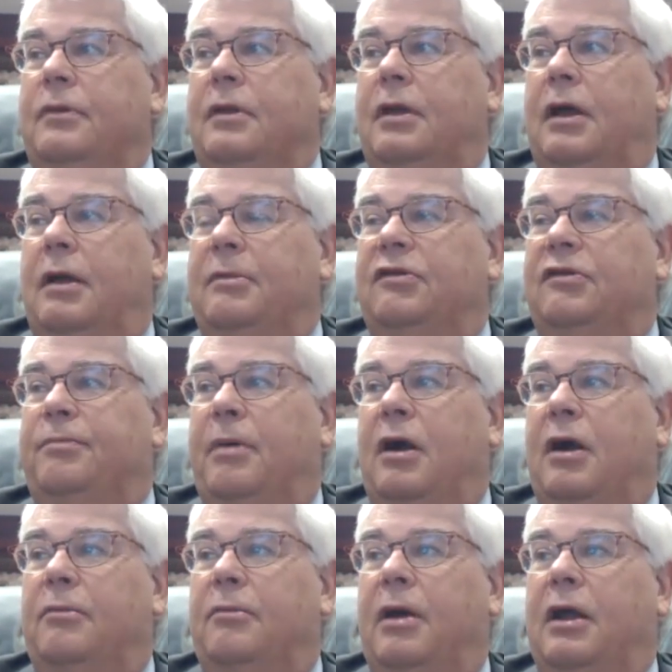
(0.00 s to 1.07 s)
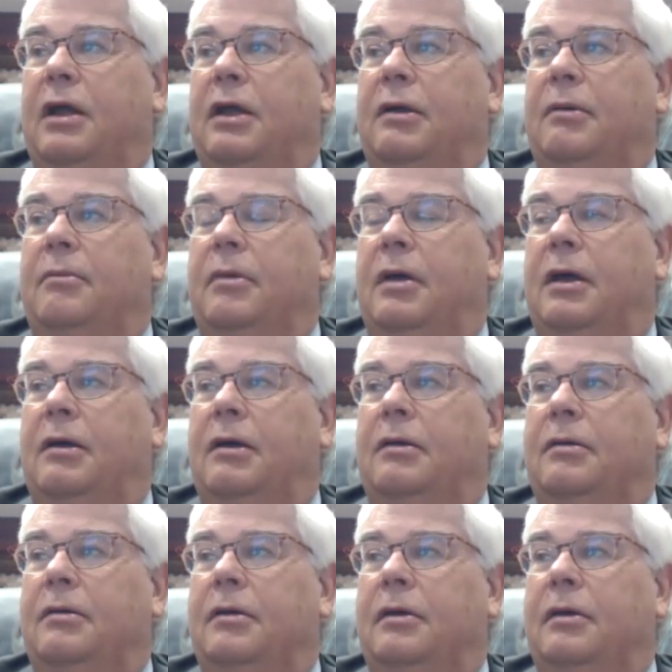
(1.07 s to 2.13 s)
I'm inspired by him,
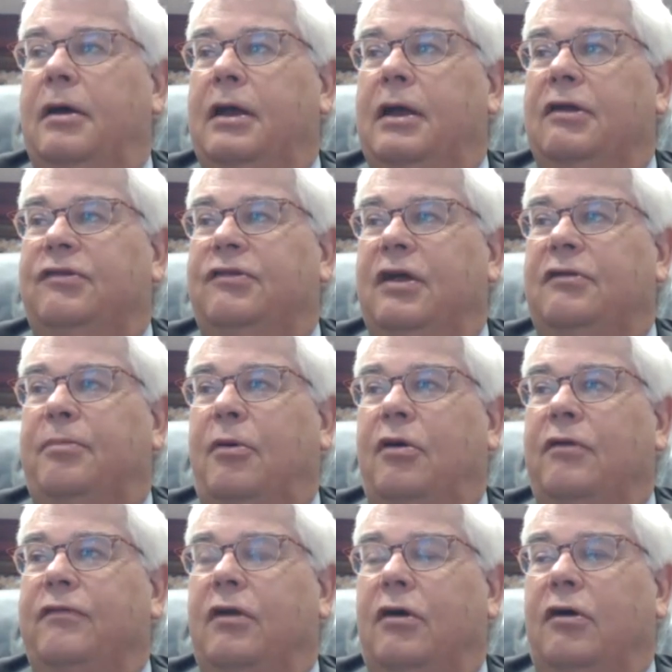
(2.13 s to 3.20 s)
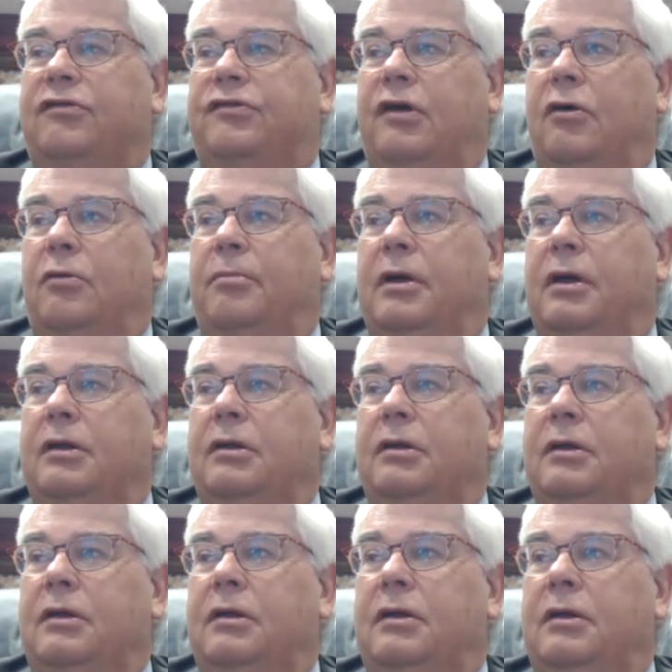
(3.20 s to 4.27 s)
I guess that's part of it also. But
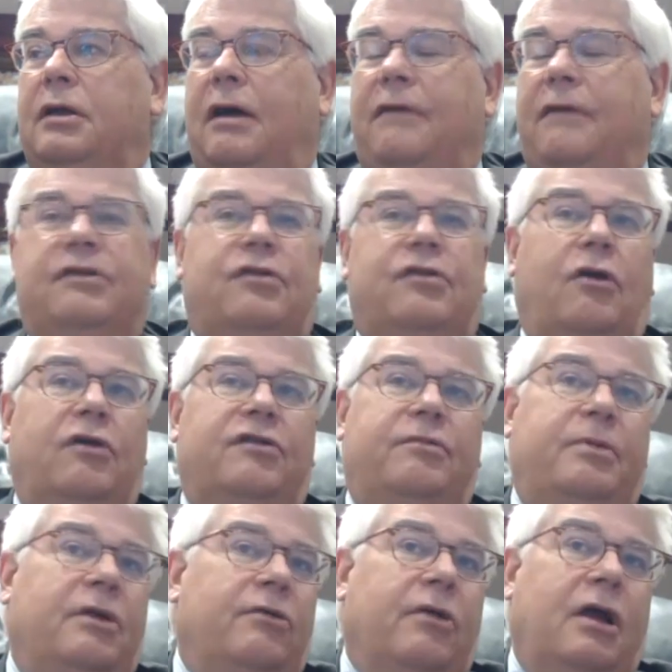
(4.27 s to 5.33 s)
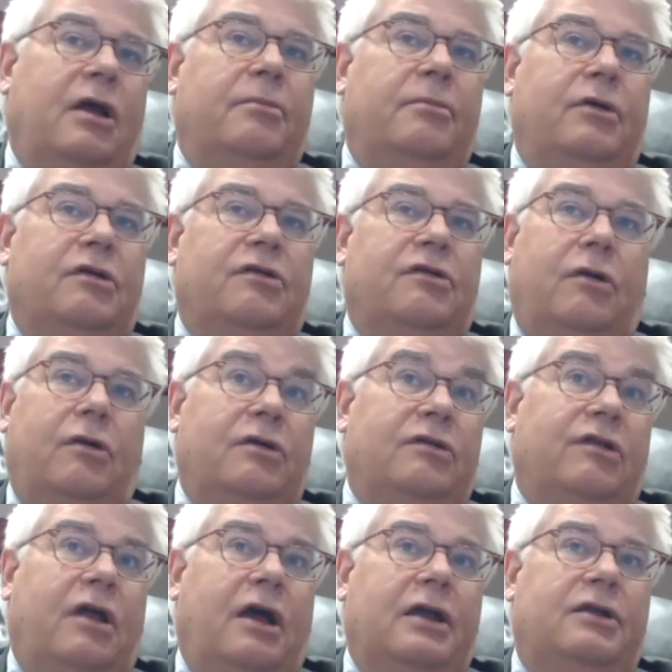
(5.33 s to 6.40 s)
I've just always been around books,
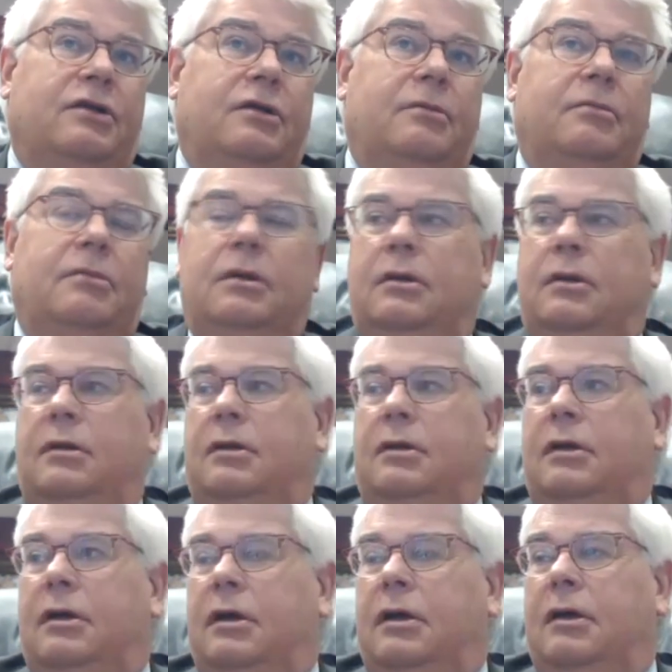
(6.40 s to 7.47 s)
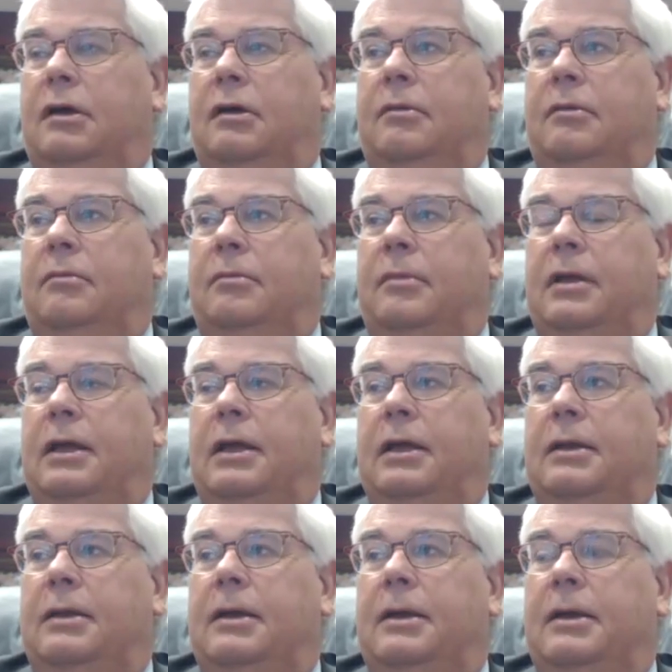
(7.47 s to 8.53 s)
always liked them,
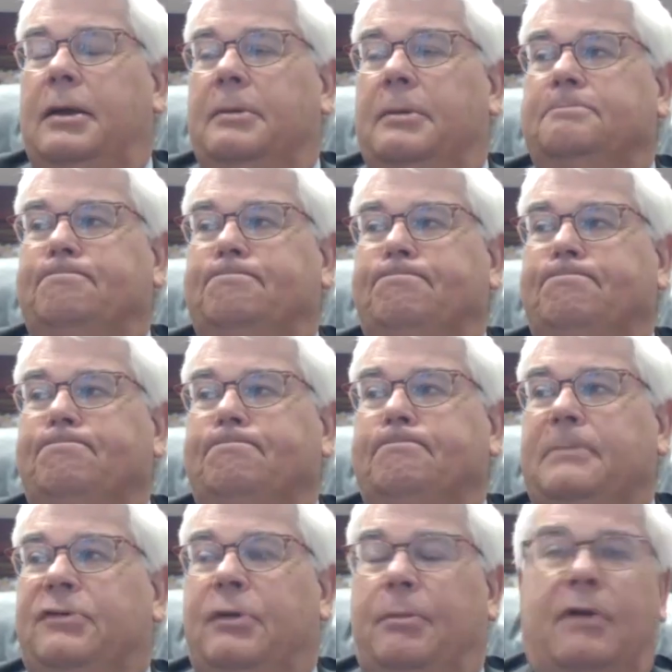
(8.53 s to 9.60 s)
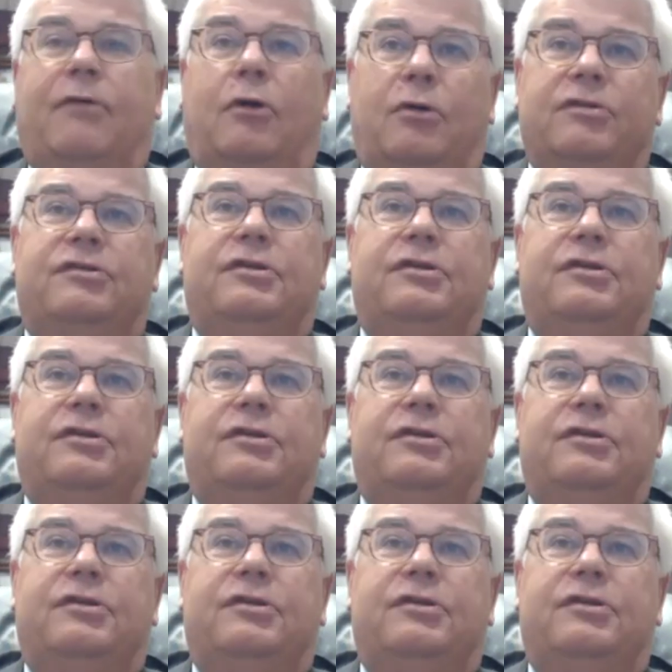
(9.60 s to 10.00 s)
and with some I've always